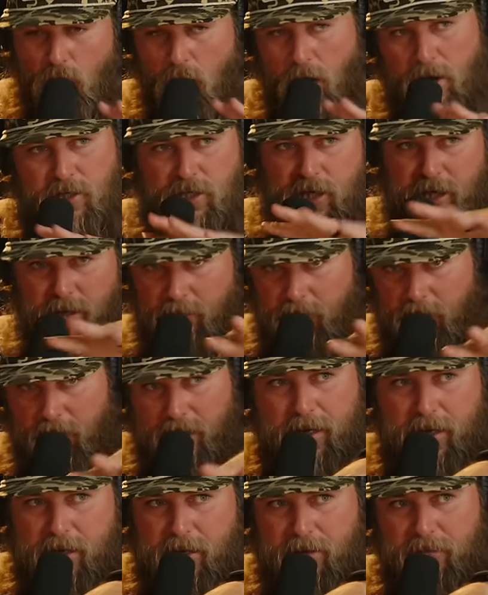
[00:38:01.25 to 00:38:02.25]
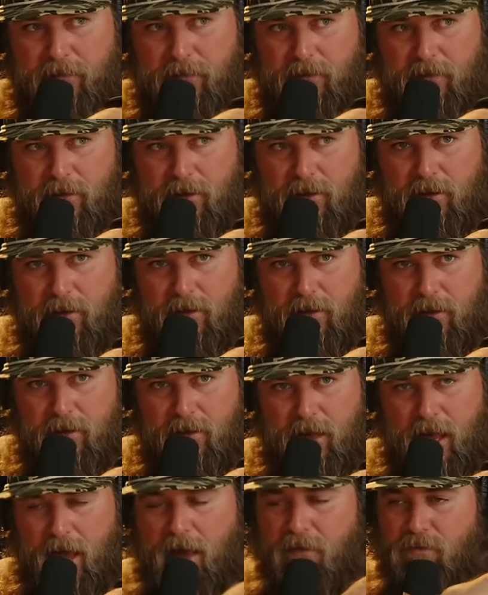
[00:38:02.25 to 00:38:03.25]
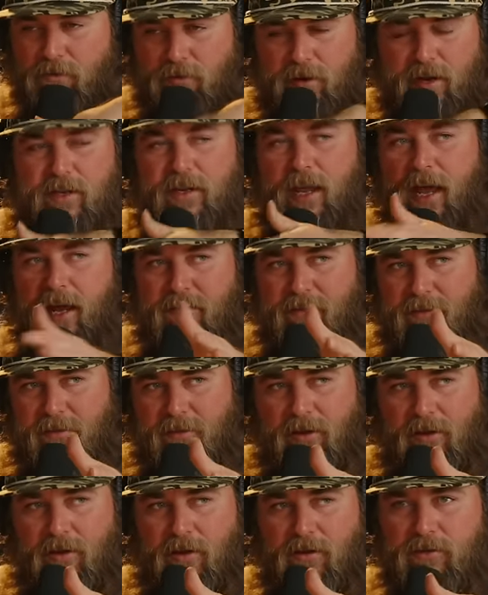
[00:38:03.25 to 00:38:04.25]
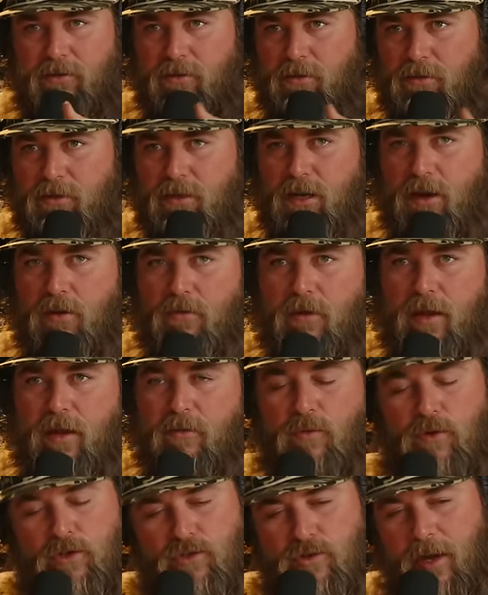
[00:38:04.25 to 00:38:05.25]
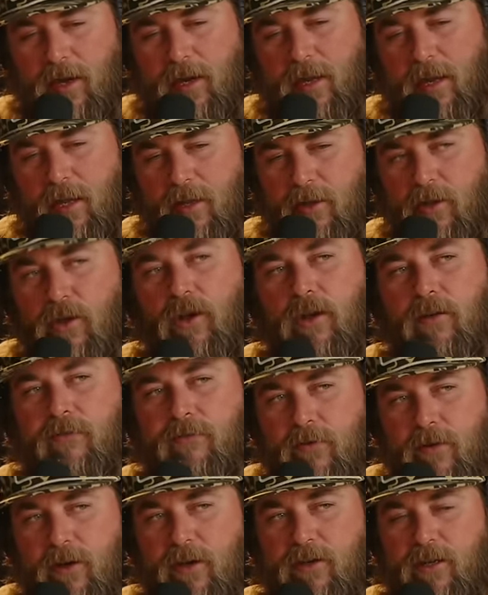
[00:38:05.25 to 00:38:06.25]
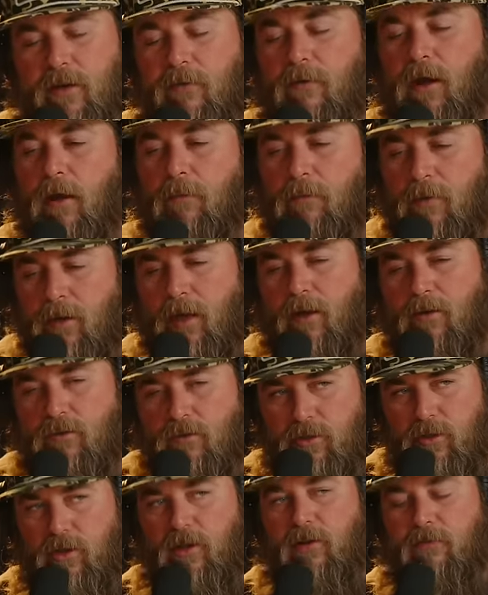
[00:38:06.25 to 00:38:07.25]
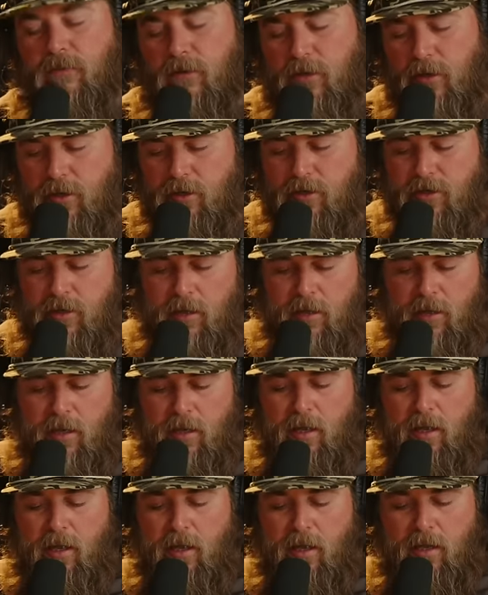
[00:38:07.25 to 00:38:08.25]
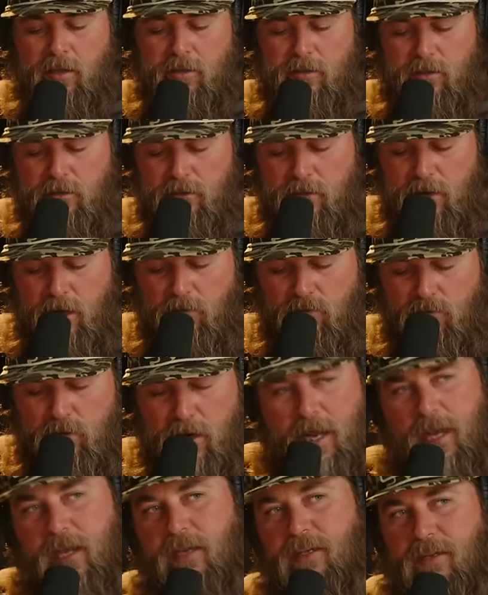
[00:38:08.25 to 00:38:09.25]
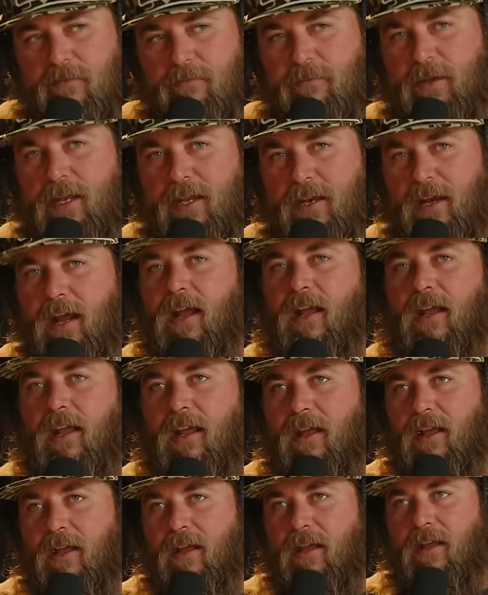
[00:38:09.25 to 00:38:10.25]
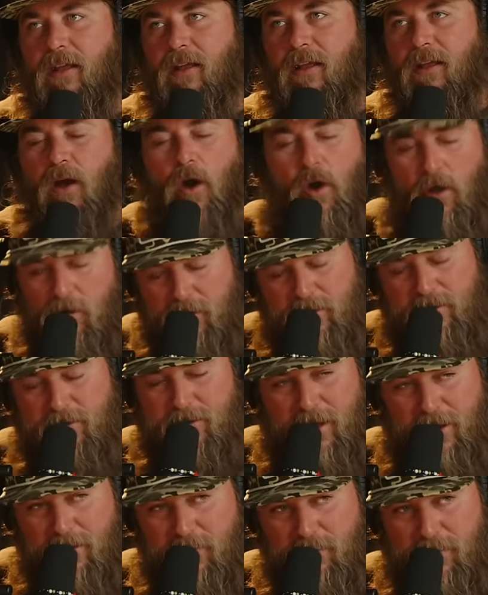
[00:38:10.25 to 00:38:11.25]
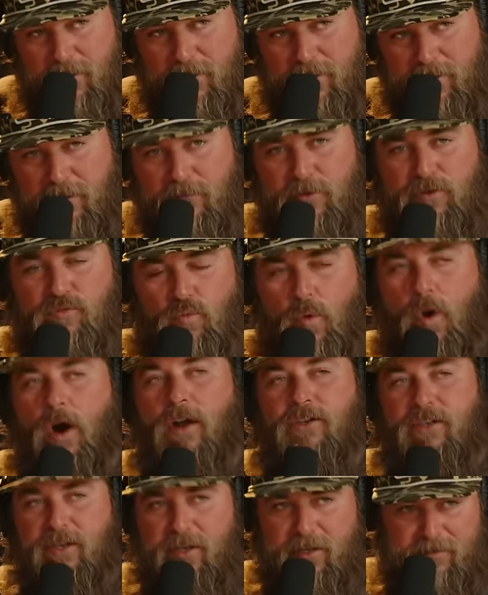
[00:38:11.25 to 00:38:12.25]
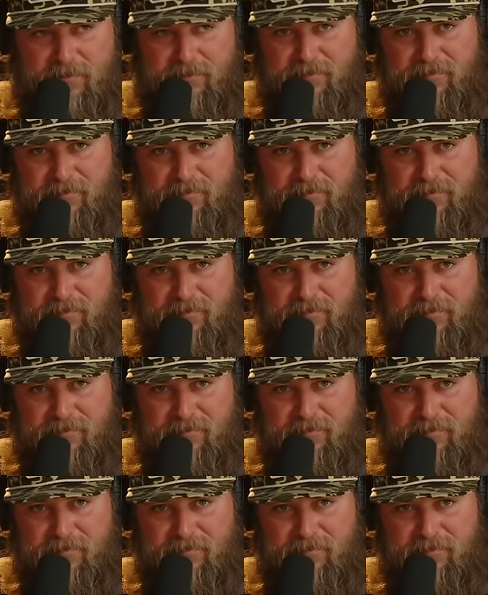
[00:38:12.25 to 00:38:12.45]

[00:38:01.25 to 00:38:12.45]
watch him leave after he attacks the call. So there's no, and we're trying to get good footage up, up close, good footage. So there's no need to be like on the scope. So I'm just watching.